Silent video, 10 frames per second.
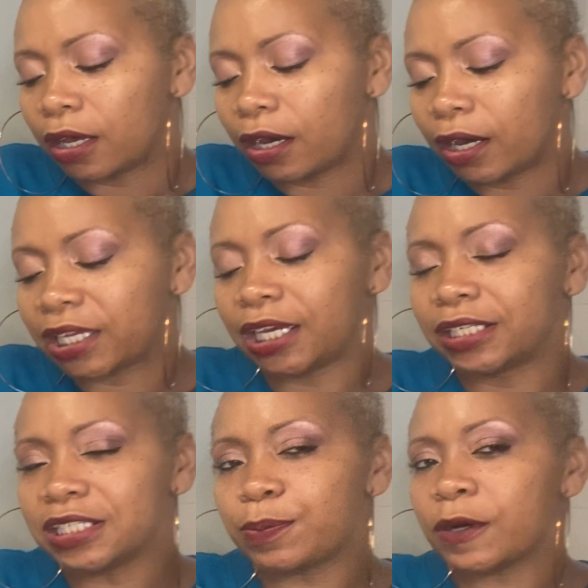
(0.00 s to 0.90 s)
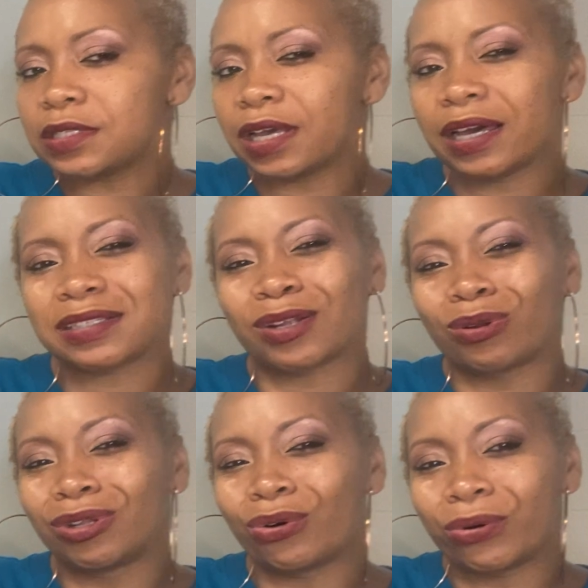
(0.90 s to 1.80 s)
again, this person has no
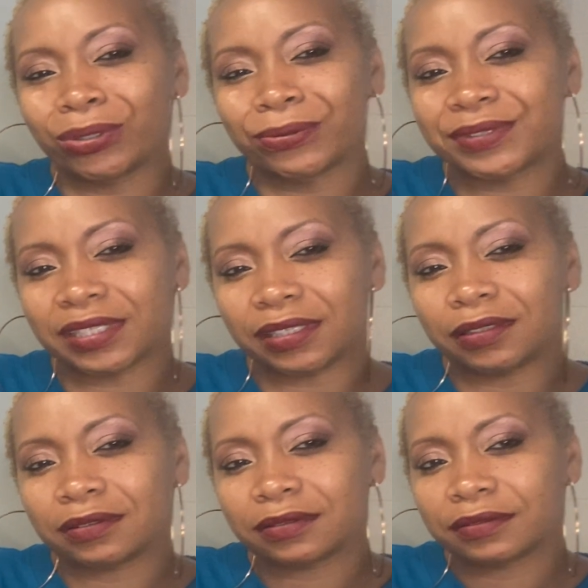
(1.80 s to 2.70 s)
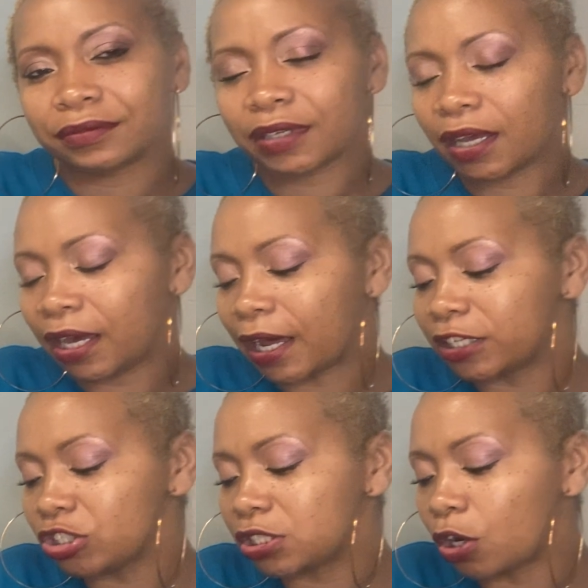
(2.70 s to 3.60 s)
loyalty. And I
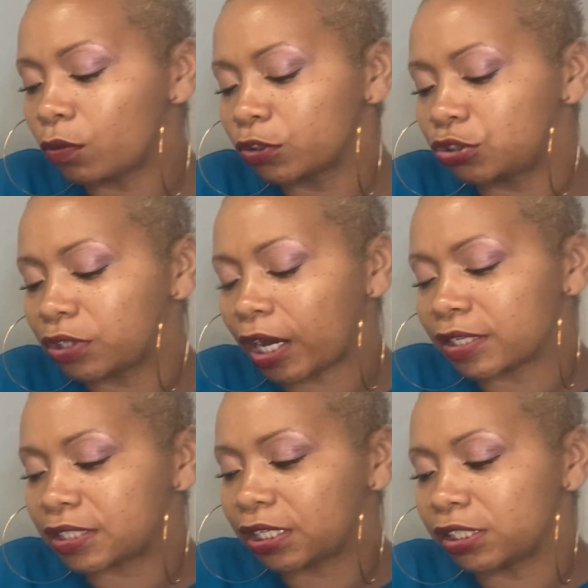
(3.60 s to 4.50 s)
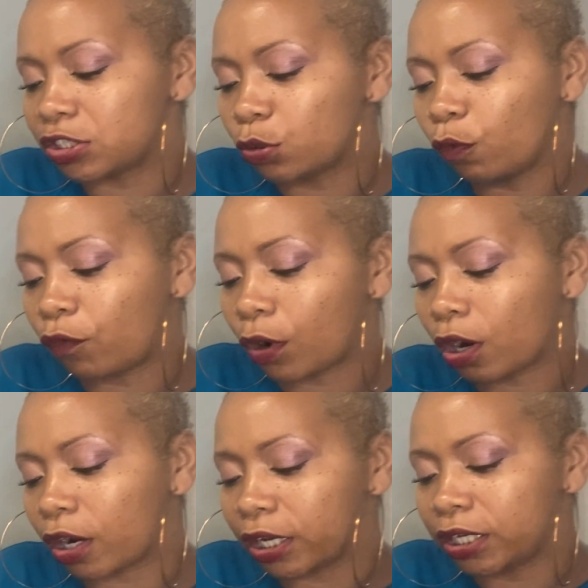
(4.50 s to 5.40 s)
just don't want you guys to get too
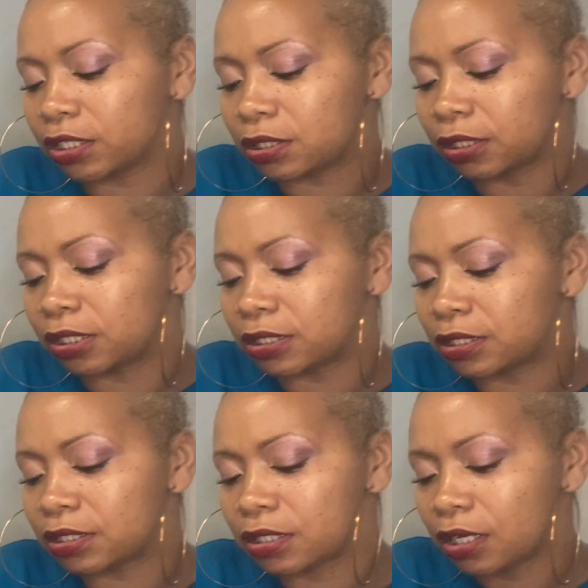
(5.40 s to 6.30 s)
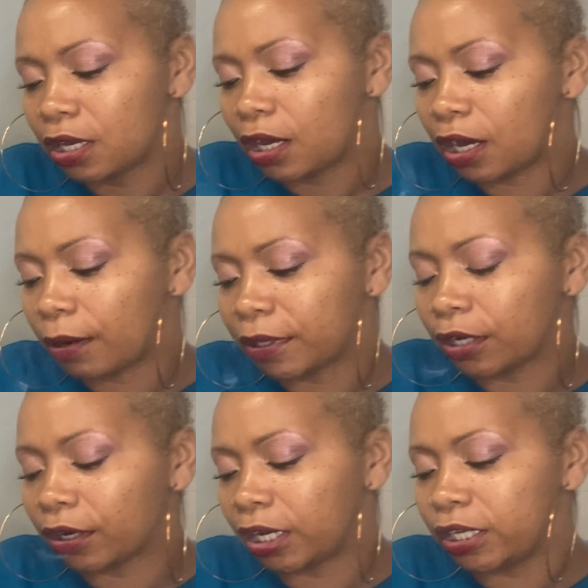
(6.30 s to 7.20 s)
far into this. I'm
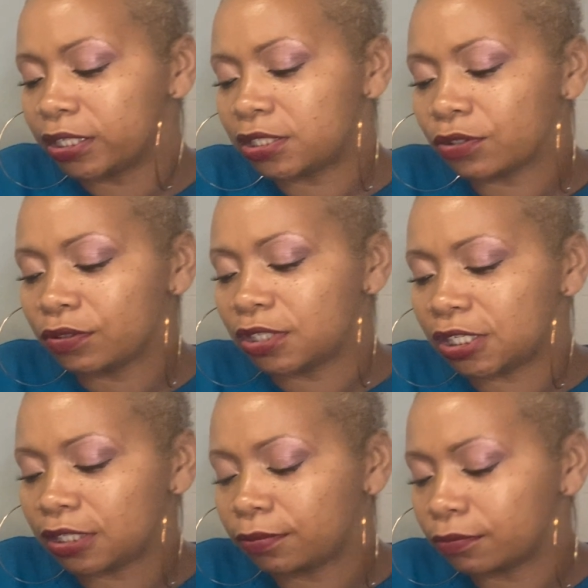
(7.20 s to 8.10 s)
hearing into the,